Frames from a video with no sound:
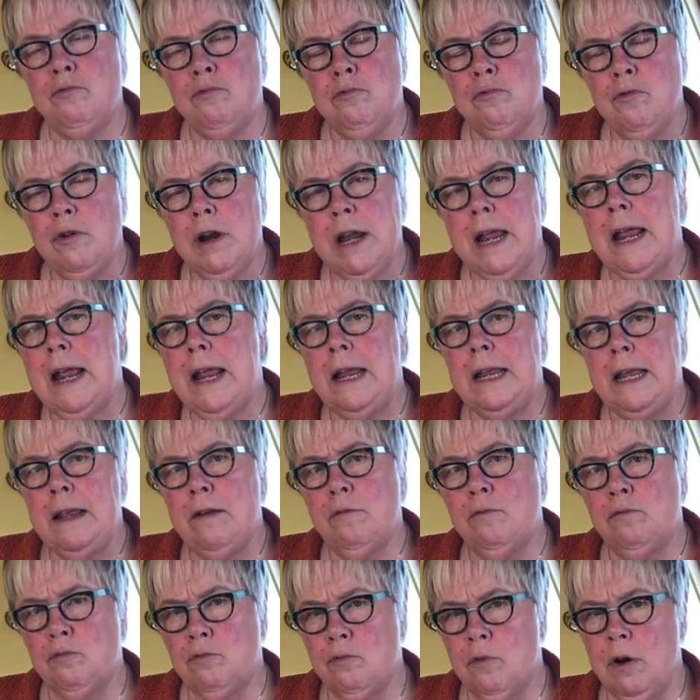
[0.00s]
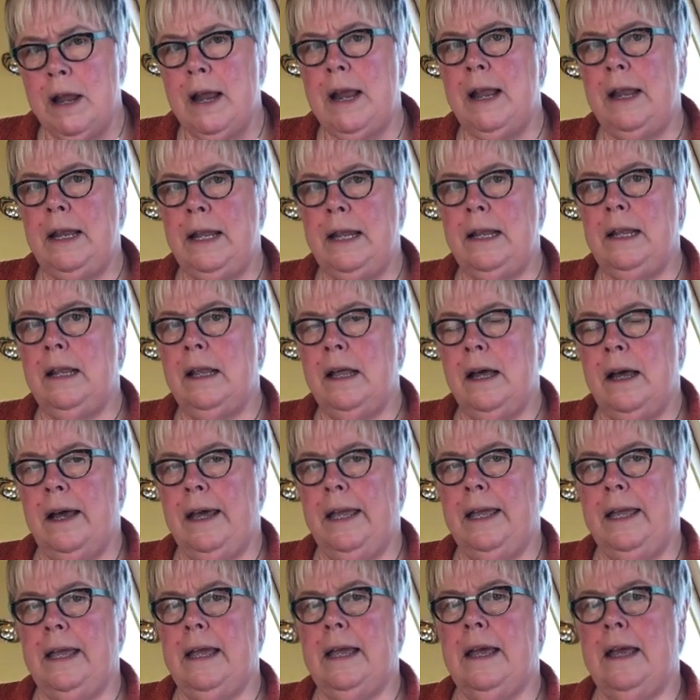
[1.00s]
really, really
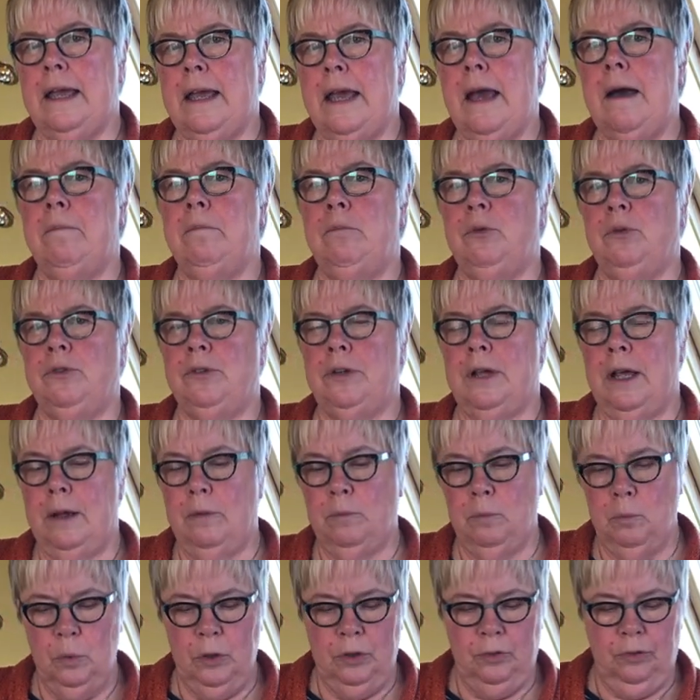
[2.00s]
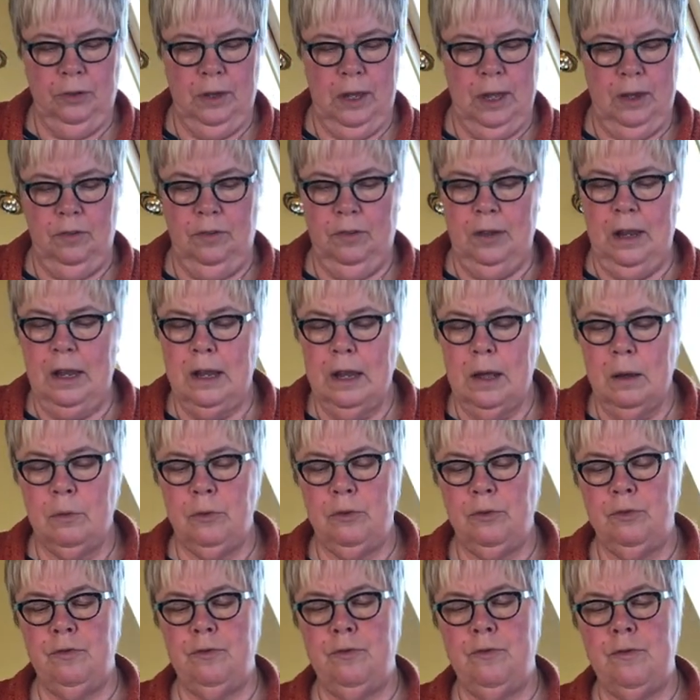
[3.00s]
like Campbelltown whiskies, and I
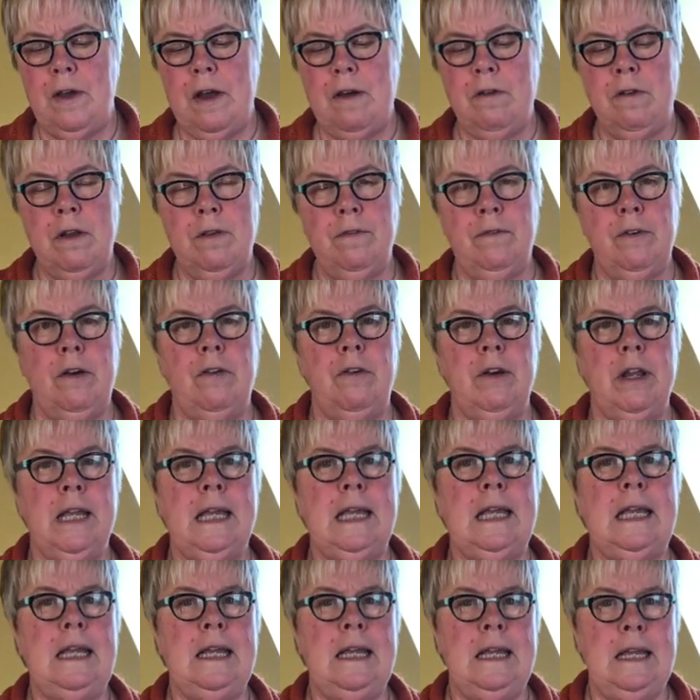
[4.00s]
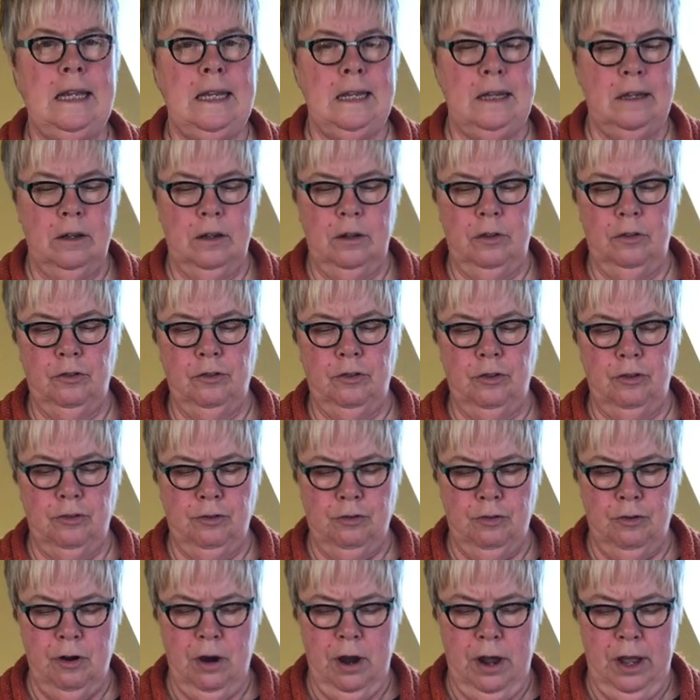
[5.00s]
was very, very keen to
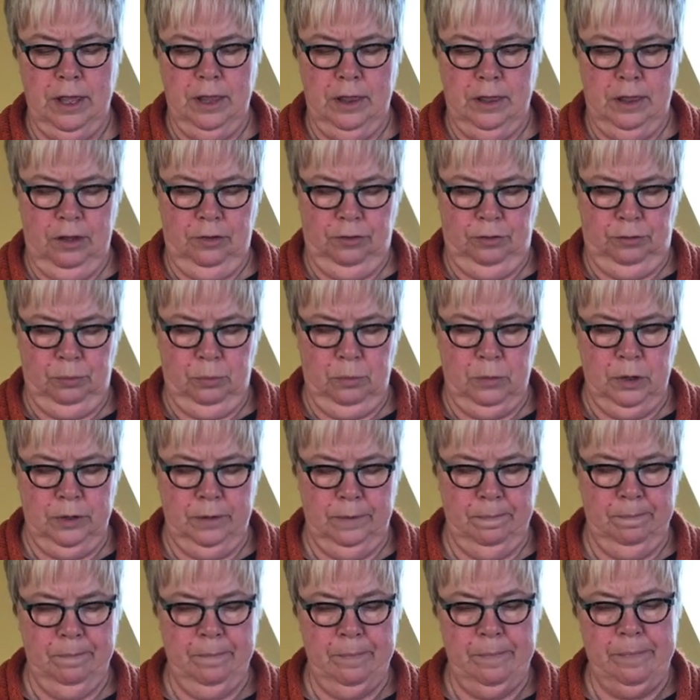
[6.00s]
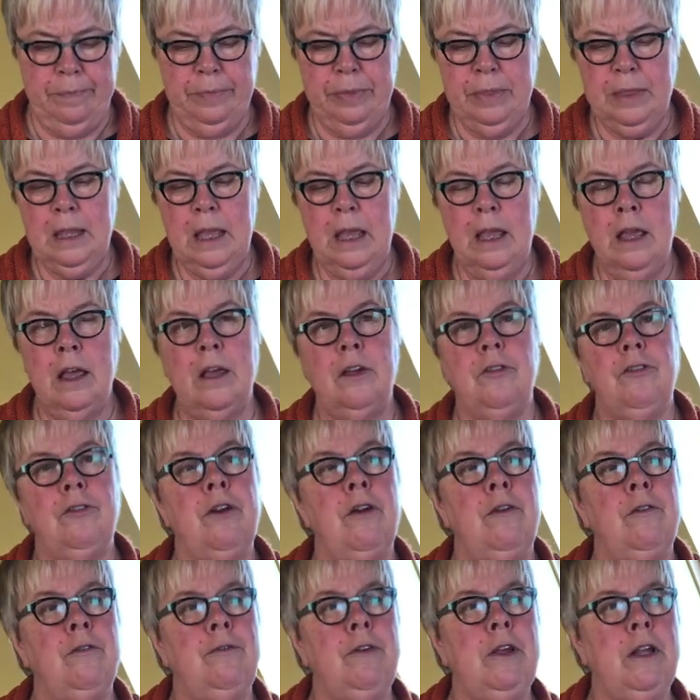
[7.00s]
try this one.
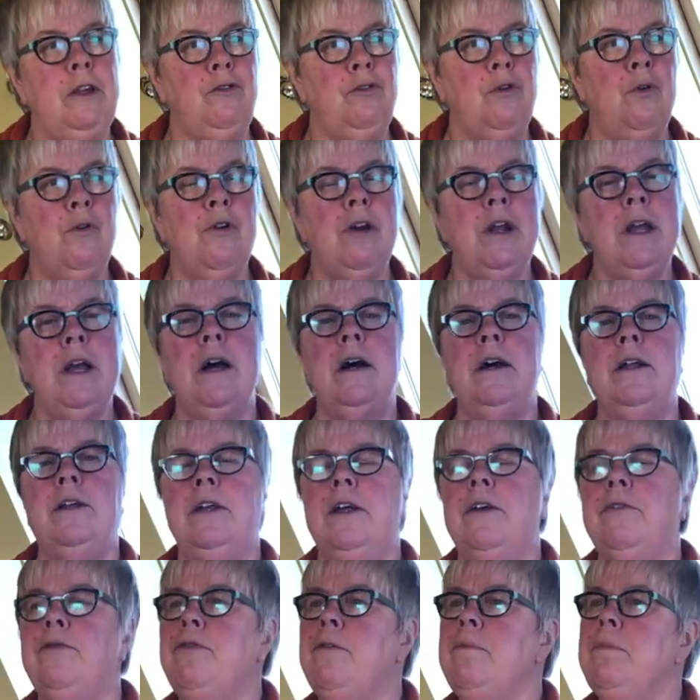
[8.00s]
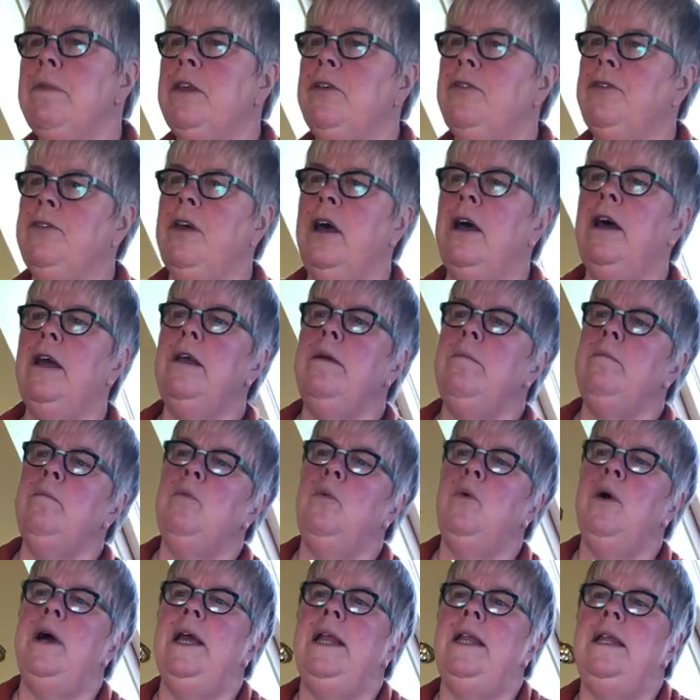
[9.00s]
So Victoriana, from the time
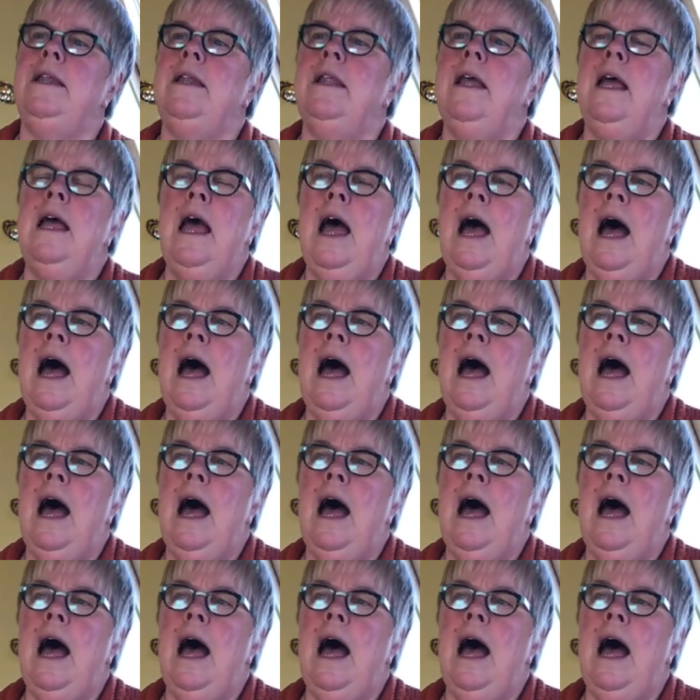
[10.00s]
when,